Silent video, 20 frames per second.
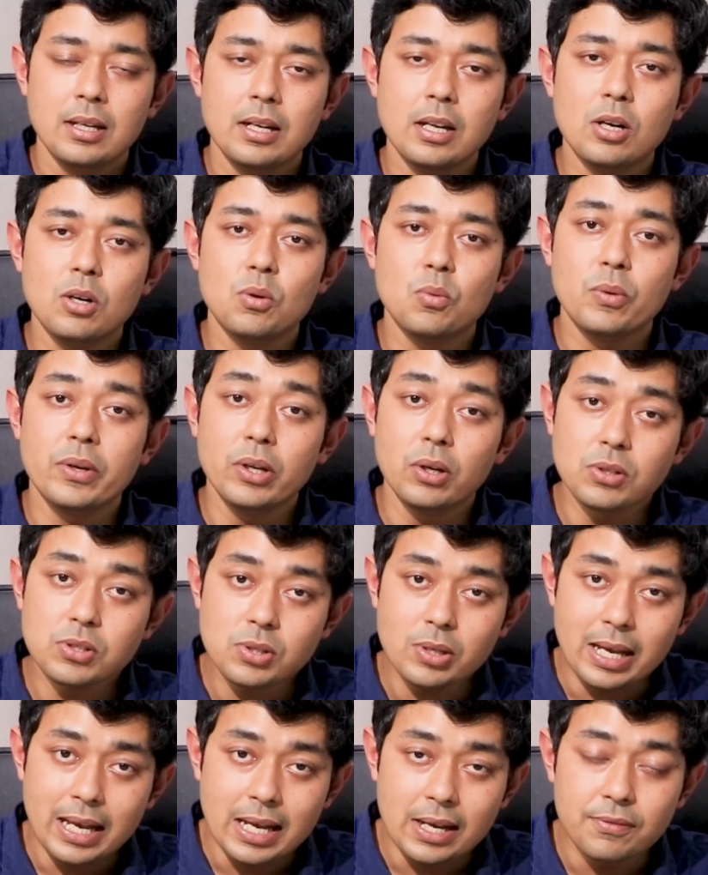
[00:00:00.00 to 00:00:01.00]
Now, we
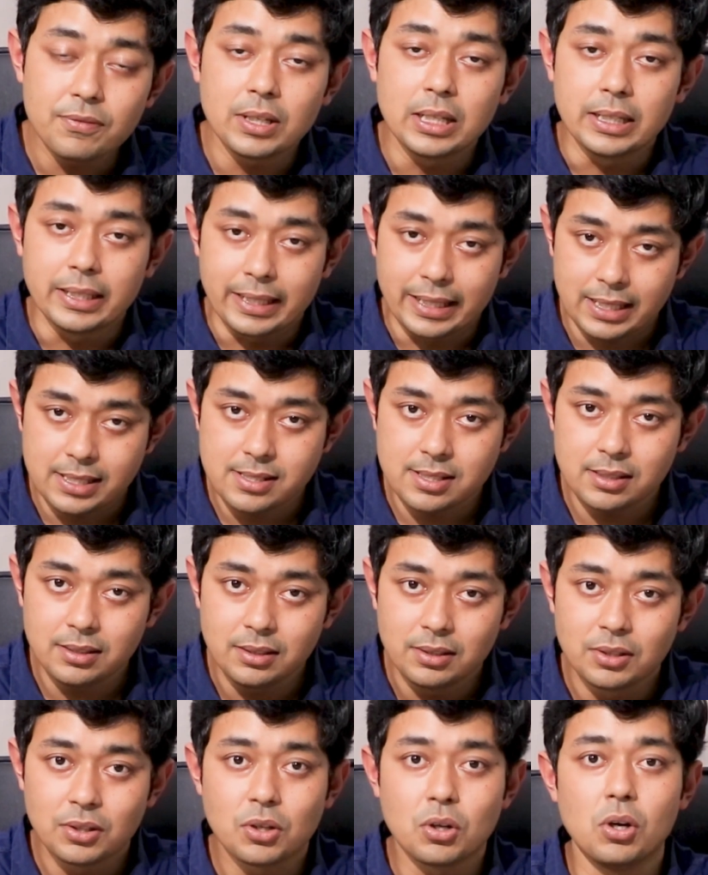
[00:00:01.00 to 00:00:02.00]
also have a
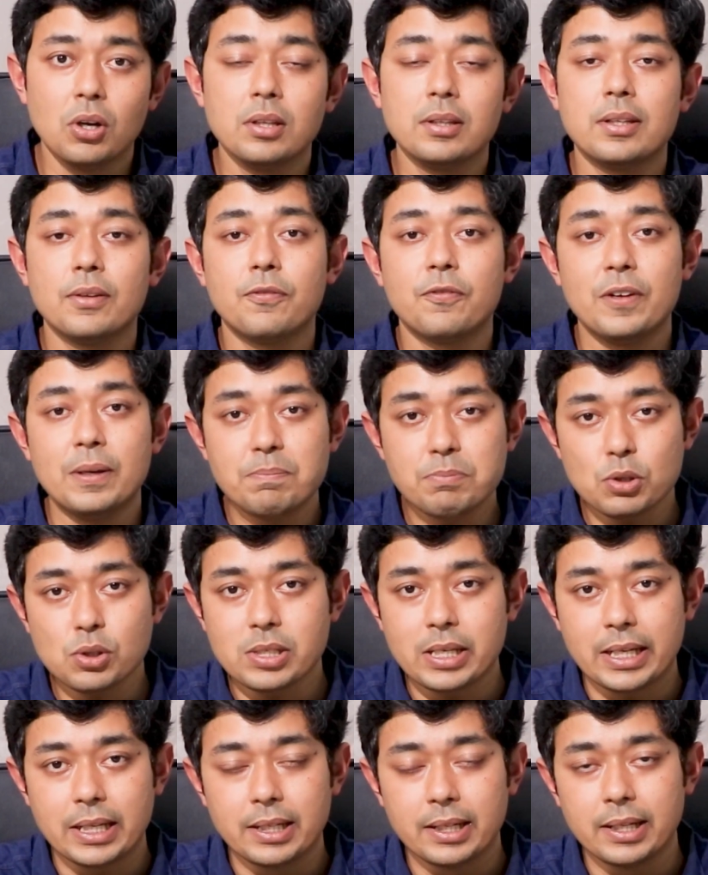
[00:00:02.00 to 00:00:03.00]
laser called the
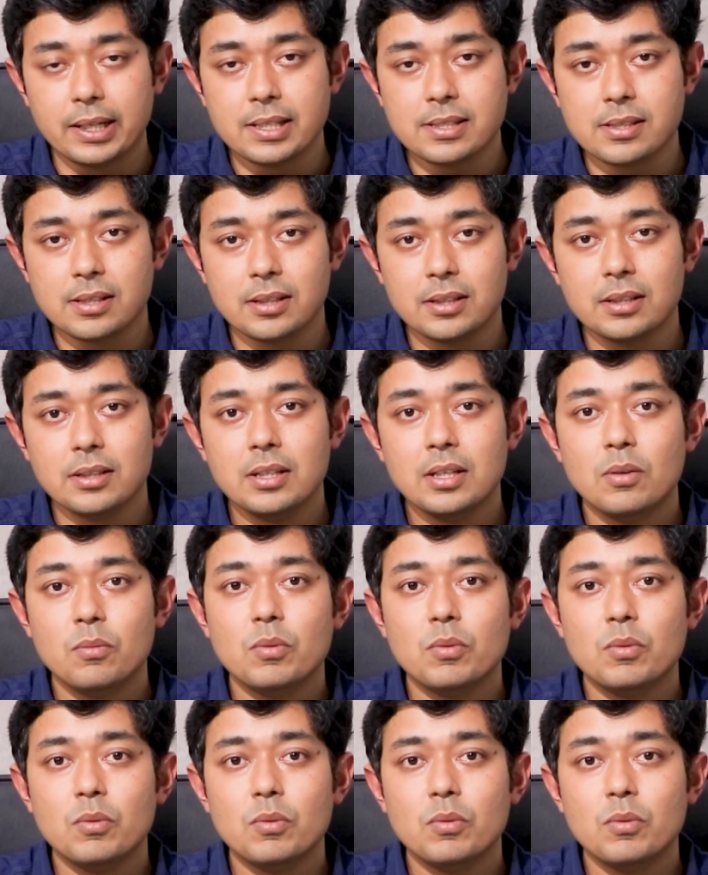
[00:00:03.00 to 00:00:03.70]
femtosecond laser,